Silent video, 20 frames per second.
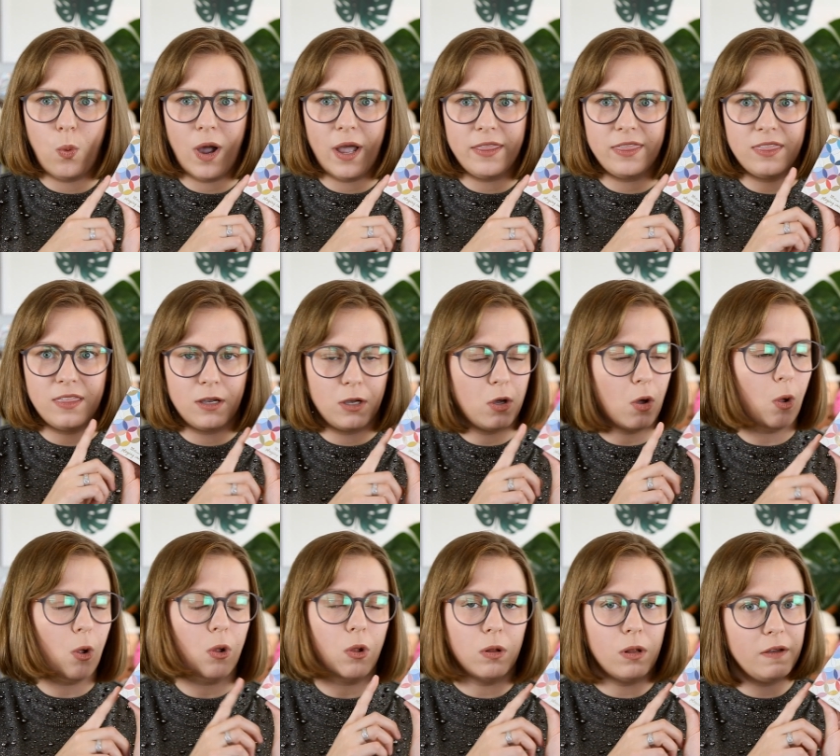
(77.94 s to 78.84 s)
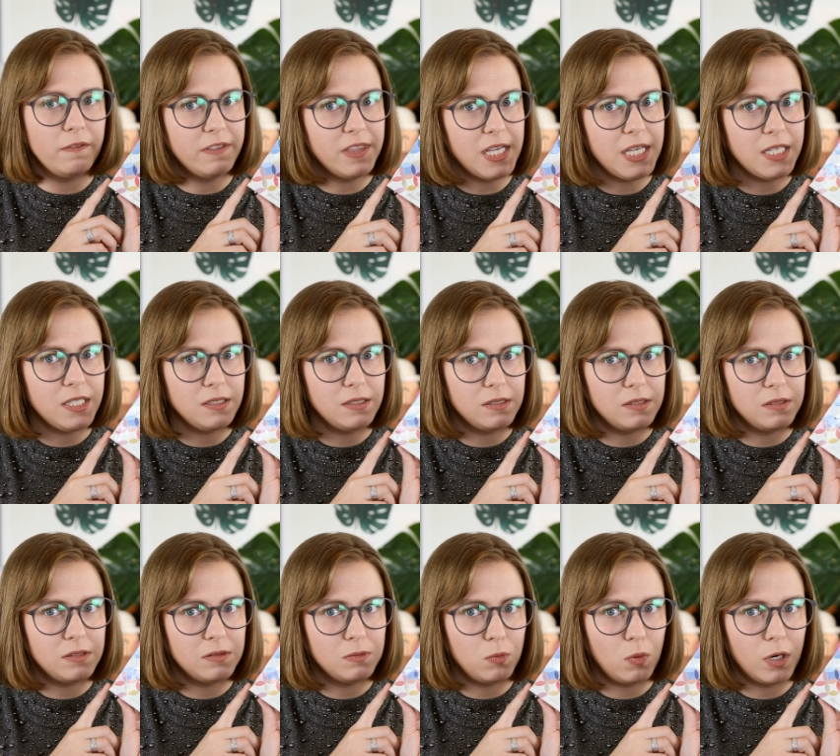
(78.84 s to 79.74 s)
what the goal of
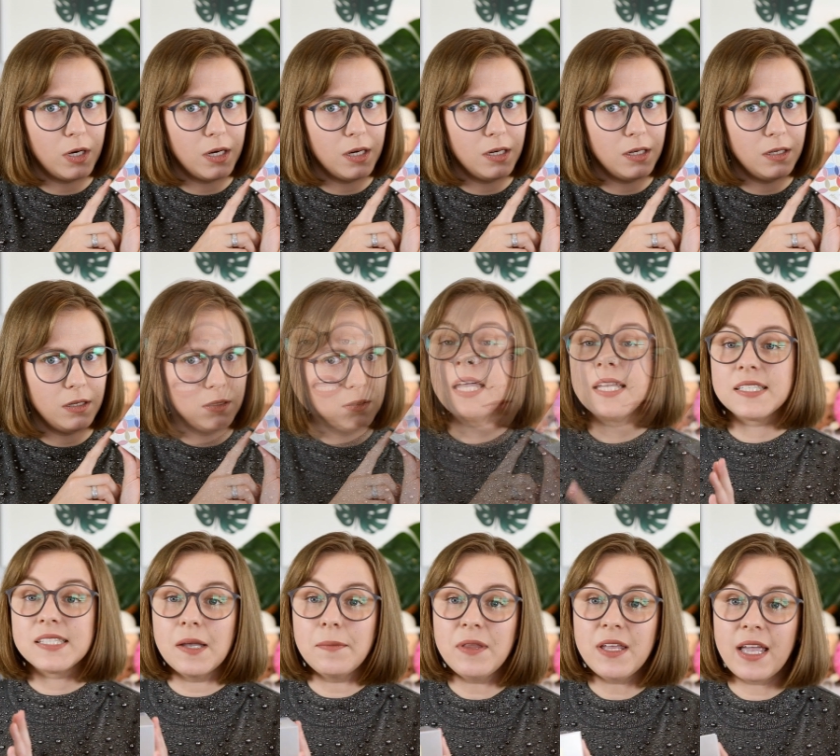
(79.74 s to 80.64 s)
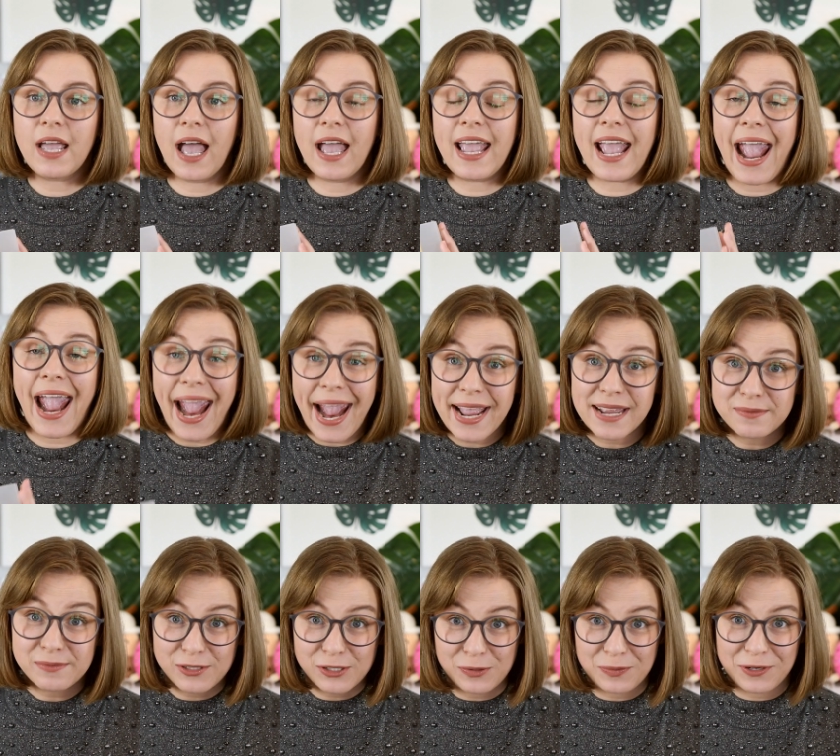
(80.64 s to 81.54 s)
these were. Something I
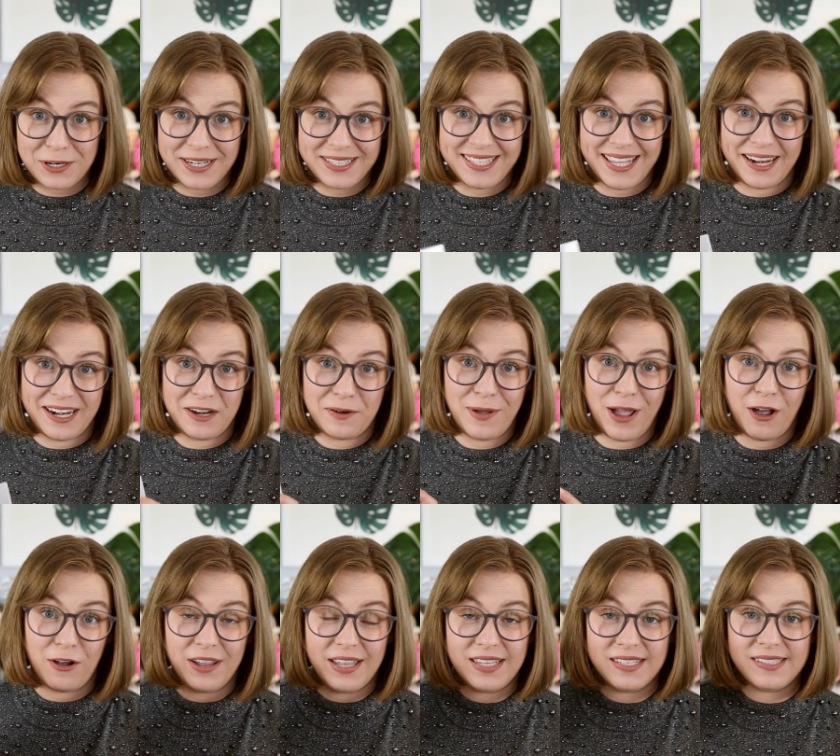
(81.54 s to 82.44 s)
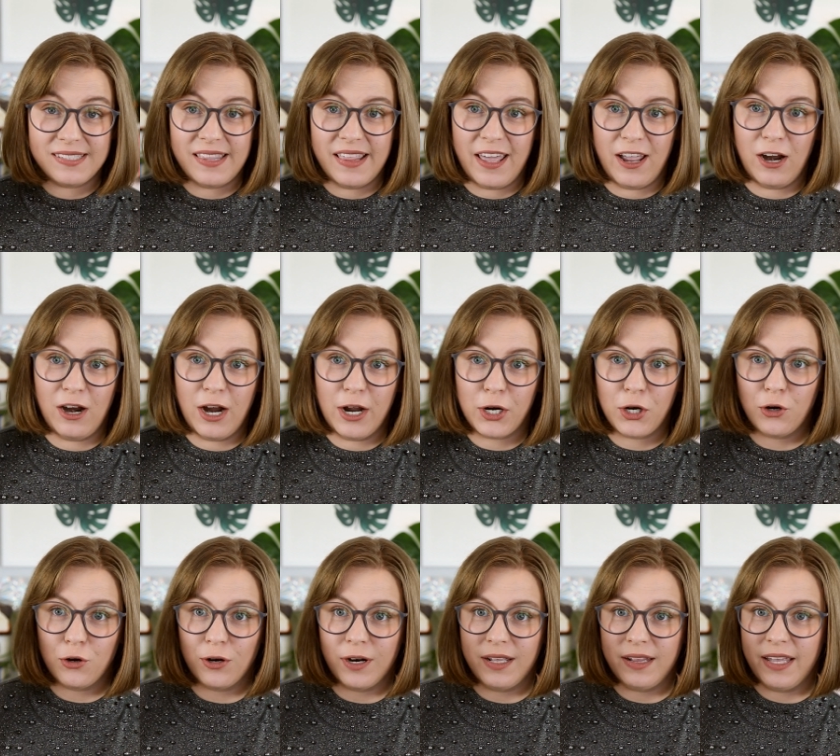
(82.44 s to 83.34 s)
am super excited about is their
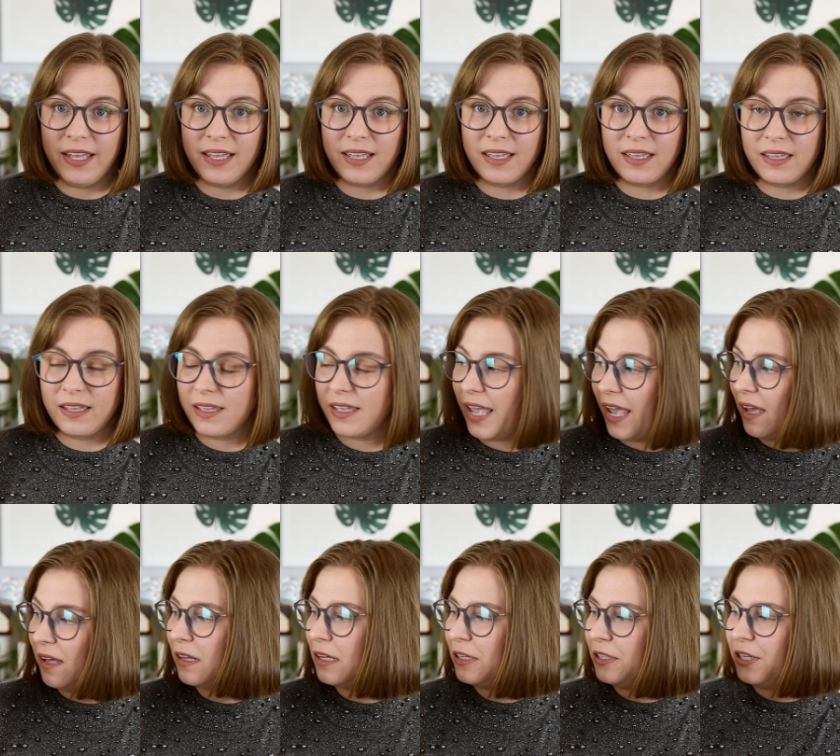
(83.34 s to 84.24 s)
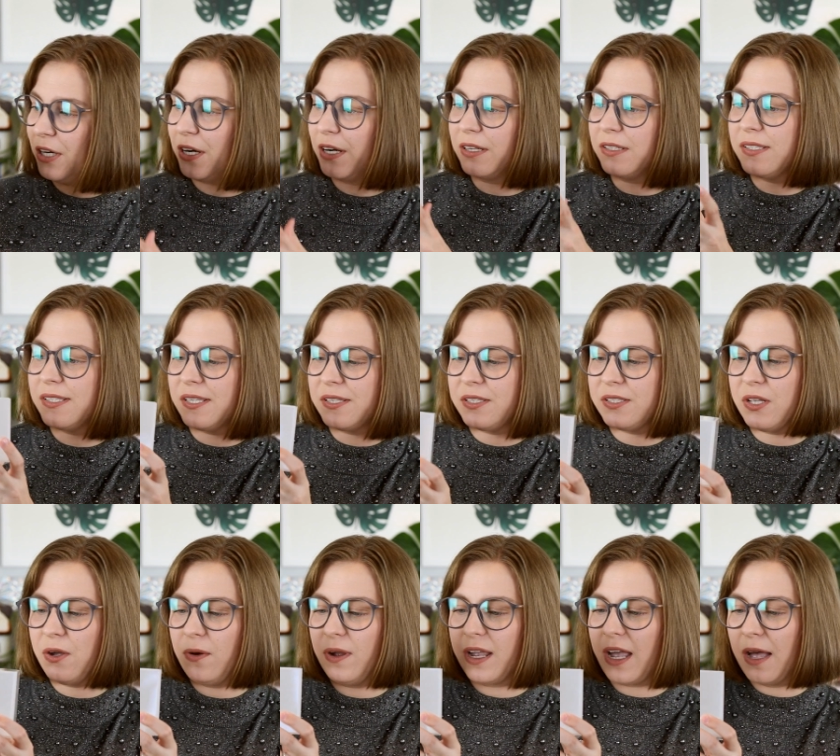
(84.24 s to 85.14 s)
acrylic calendars.
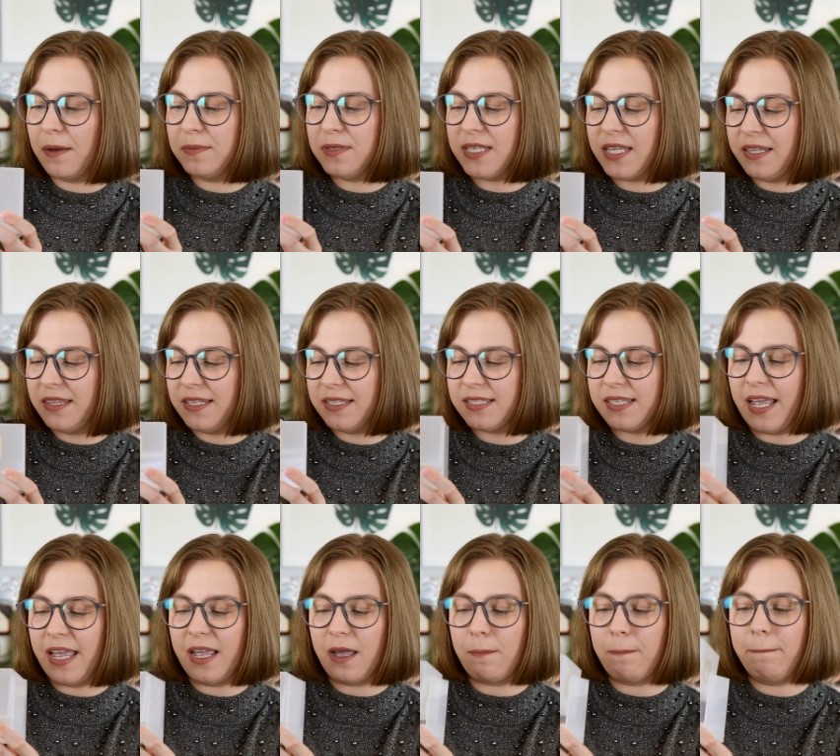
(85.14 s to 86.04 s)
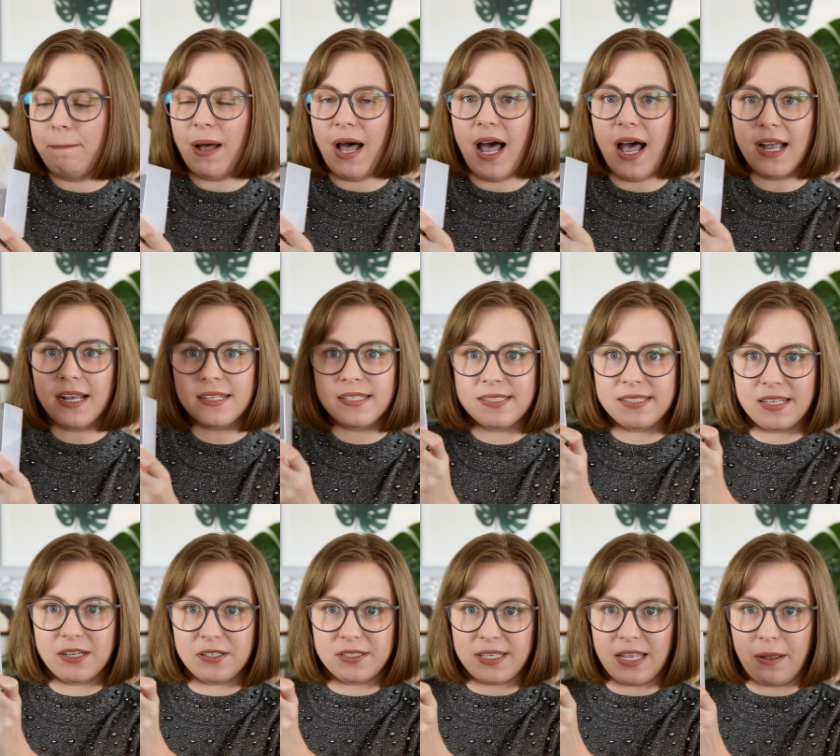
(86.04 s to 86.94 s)
So it comes in this like box.
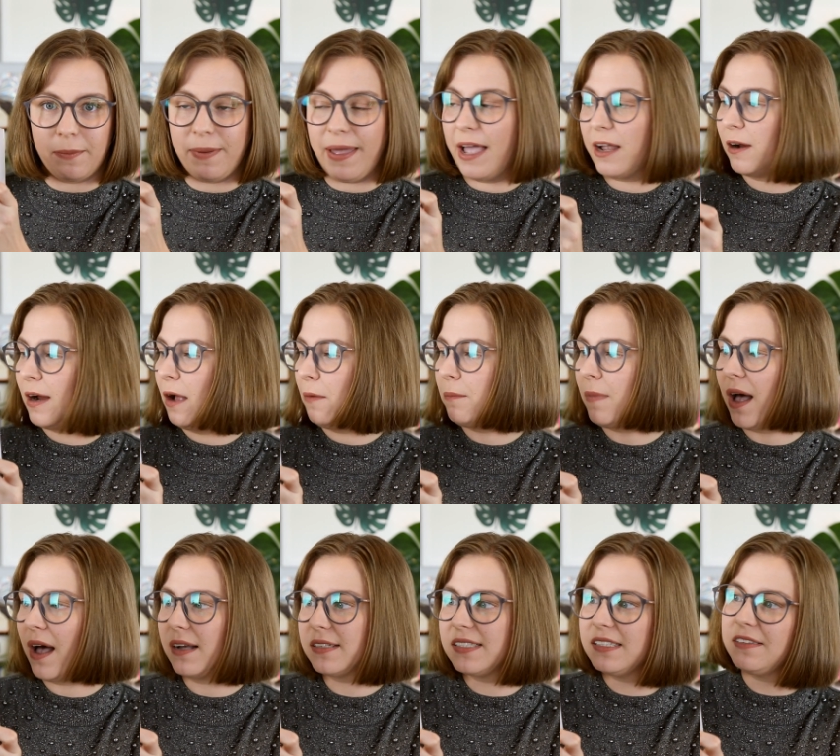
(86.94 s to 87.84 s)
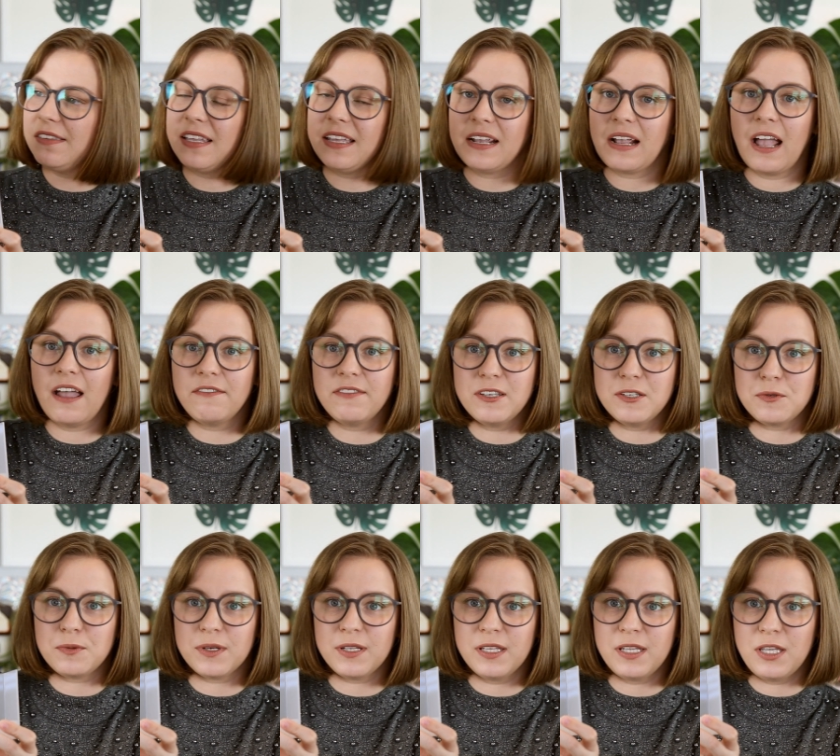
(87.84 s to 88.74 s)
There's like a background box, and they have
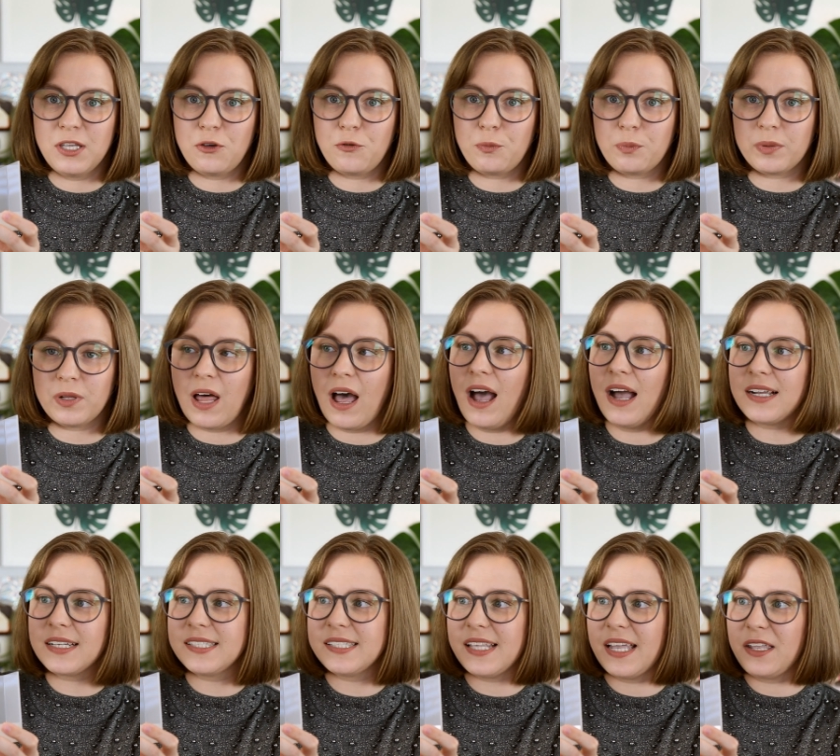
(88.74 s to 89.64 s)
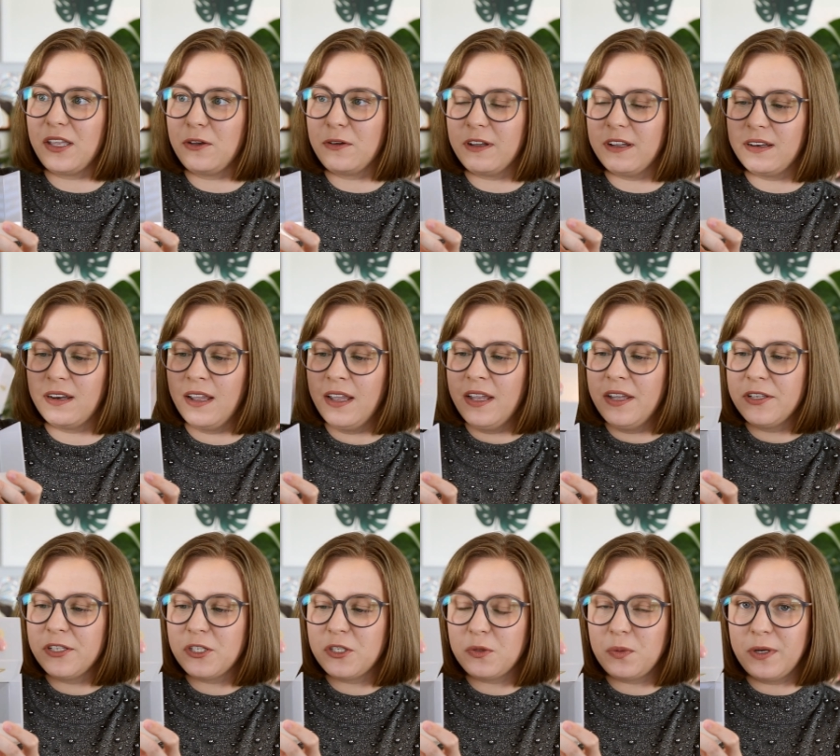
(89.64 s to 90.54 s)
these really cute blocks that you can
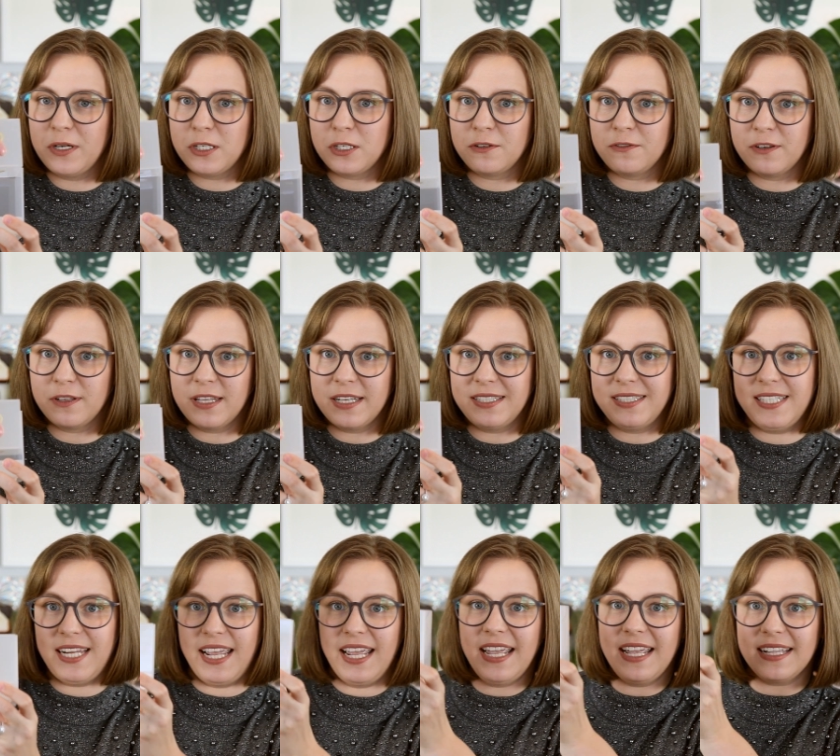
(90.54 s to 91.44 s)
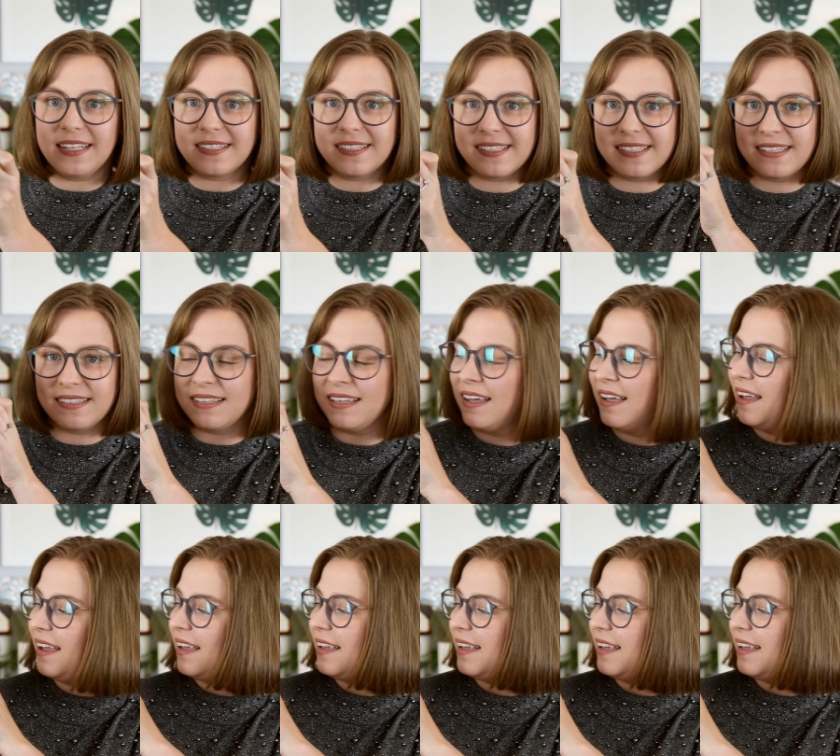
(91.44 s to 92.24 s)
switch for the dates.